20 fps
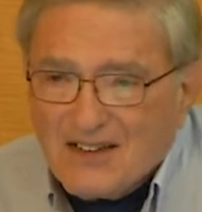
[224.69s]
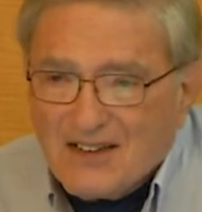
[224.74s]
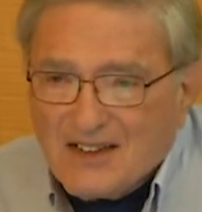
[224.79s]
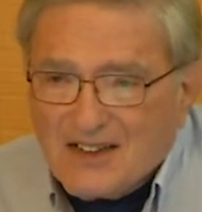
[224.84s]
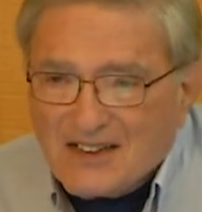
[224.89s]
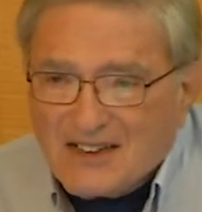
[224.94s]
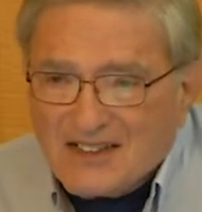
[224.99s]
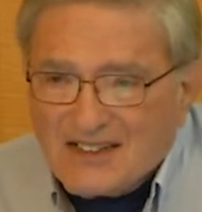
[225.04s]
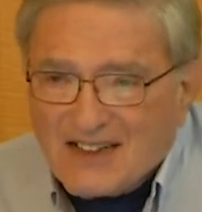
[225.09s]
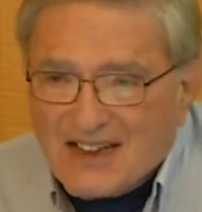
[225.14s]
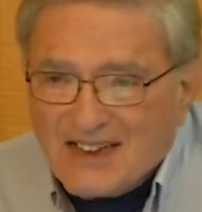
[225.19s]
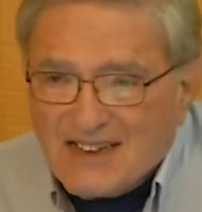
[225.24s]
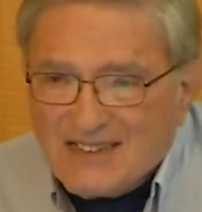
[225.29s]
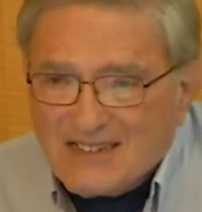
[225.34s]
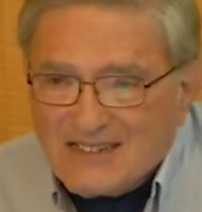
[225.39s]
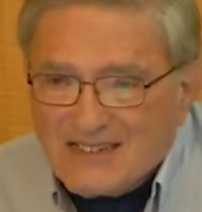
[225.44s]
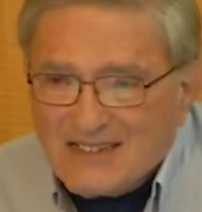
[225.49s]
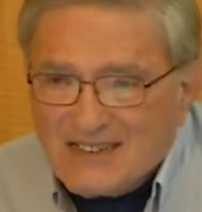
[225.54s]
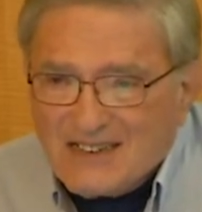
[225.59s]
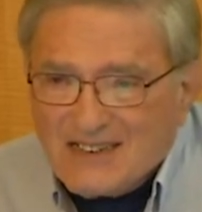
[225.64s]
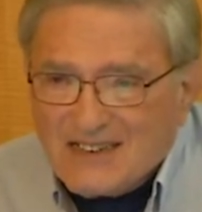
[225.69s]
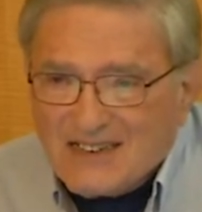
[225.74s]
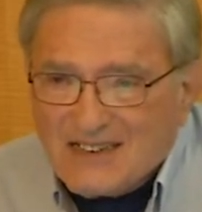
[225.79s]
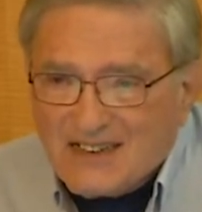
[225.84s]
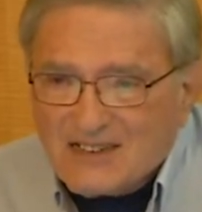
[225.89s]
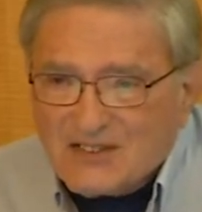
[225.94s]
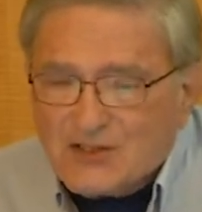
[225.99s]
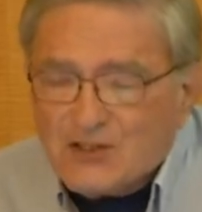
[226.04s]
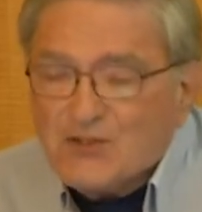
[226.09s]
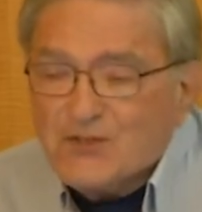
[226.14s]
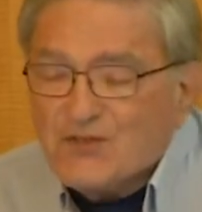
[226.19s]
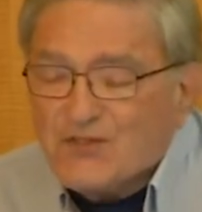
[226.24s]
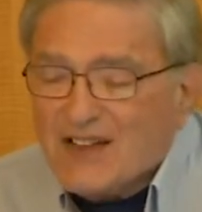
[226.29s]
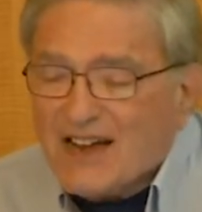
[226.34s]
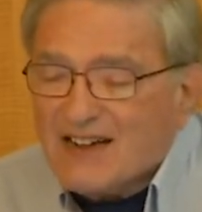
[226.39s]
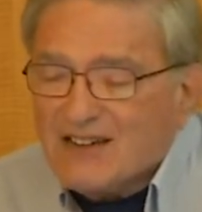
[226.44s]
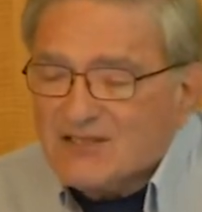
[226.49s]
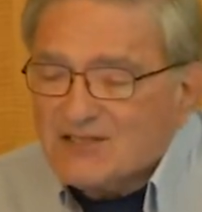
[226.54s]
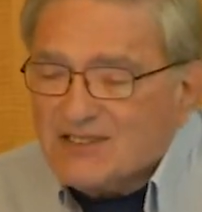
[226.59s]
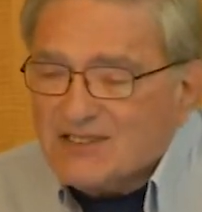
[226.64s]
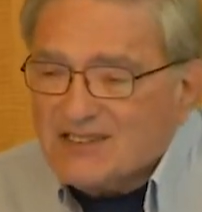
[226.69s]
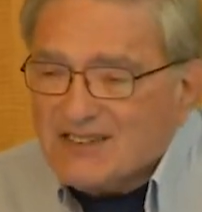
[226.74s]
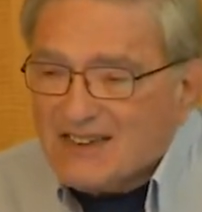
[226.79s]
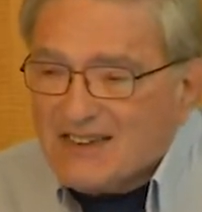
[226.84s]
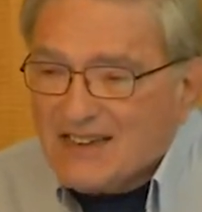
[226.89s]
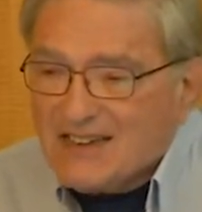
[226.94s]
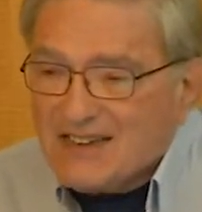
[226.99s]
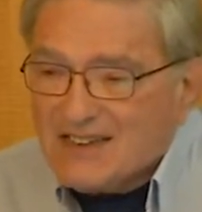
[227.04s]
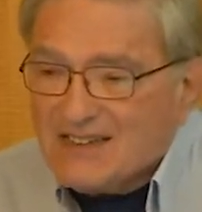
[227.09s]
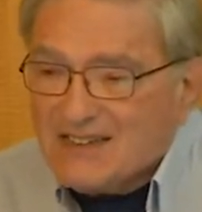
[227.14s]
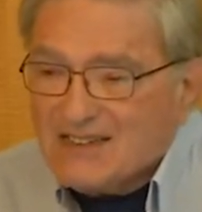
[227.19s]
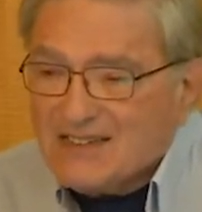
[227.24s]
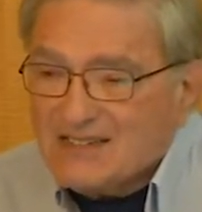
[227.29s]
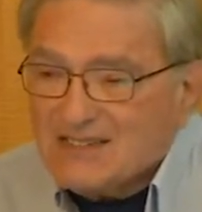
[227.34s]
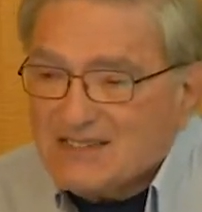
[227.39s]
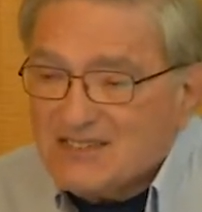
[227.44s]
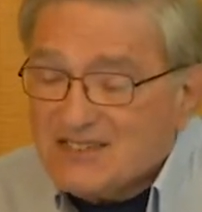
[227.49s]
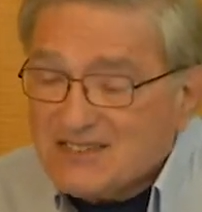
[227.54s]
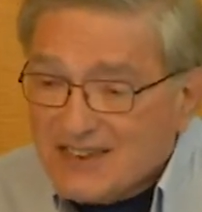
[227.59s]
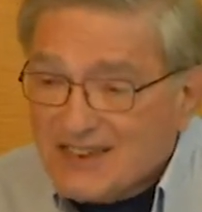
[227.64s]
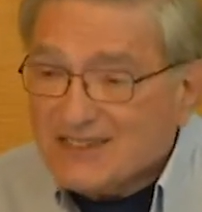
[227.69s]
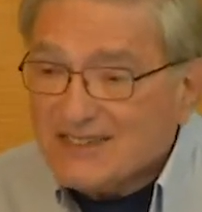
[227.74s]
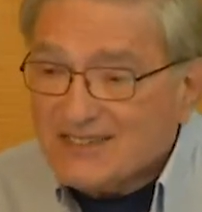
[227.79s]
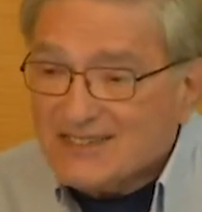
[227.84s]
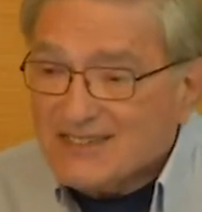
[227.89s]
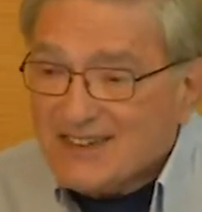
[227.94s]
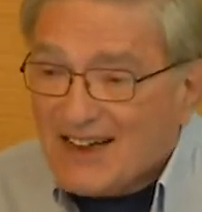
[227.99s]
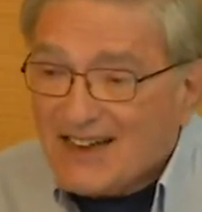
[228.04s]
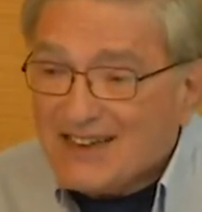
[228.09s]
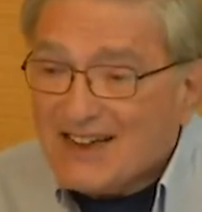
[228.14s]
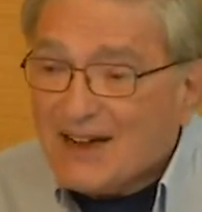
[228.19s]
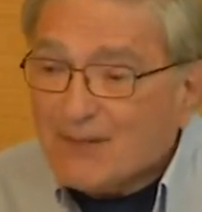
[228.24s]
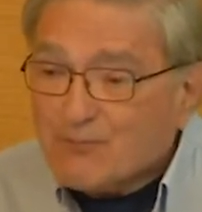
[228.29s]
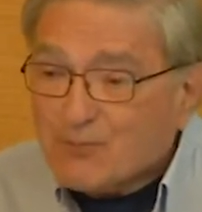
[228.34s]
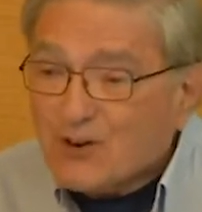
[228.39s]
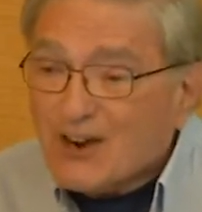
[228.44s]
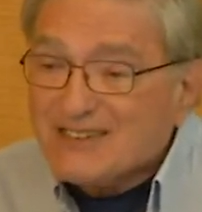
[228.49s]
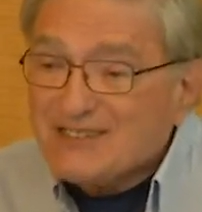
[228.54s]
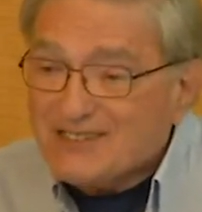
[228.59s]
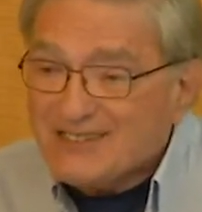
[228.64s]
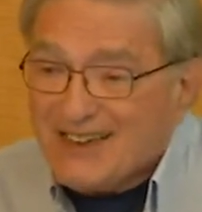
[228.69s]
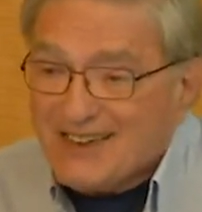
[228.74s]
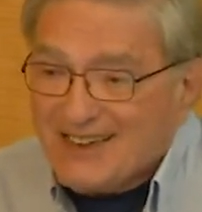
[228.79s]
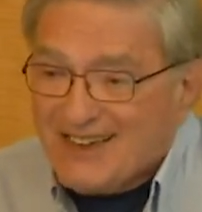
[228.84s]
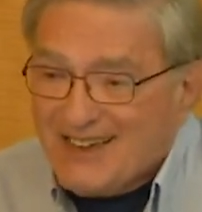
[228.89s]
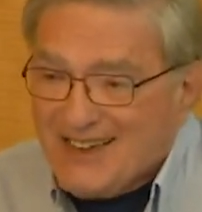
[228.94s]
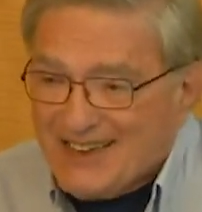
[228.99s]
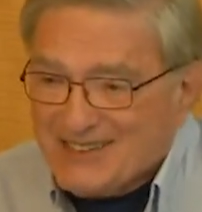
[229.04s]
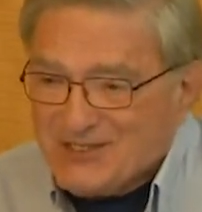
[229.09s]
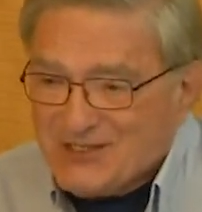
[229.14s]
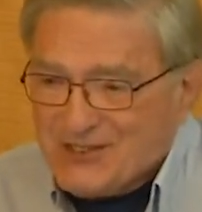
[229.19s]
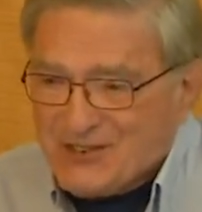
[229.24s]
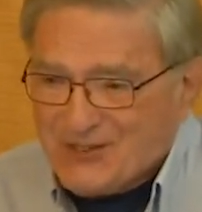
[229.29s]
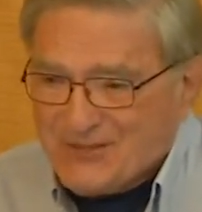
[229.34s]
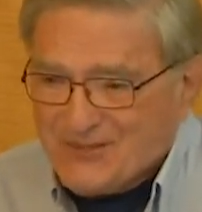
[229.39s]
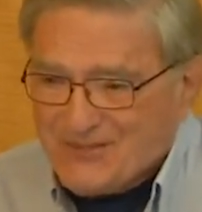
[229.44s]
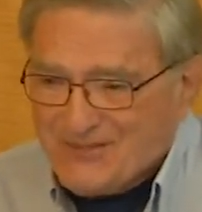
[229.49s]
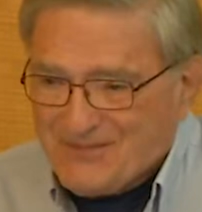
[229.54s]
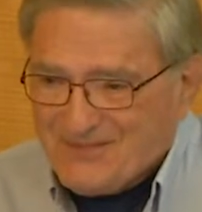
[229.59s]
In, 19, in 2006, I got prostate cancer